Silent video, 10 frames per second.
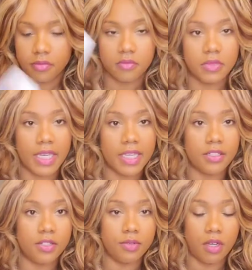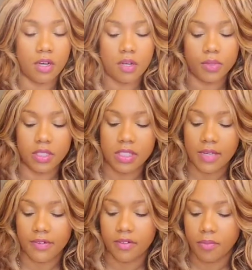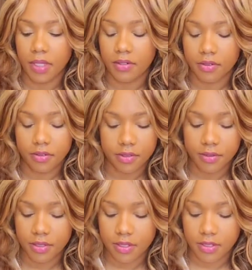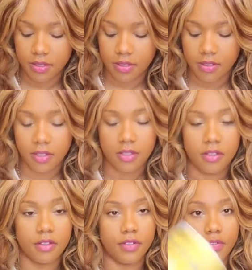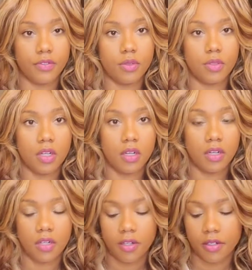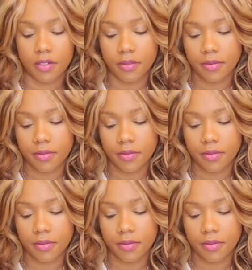Taking too long with the Seven of Pentacles. The Fool card.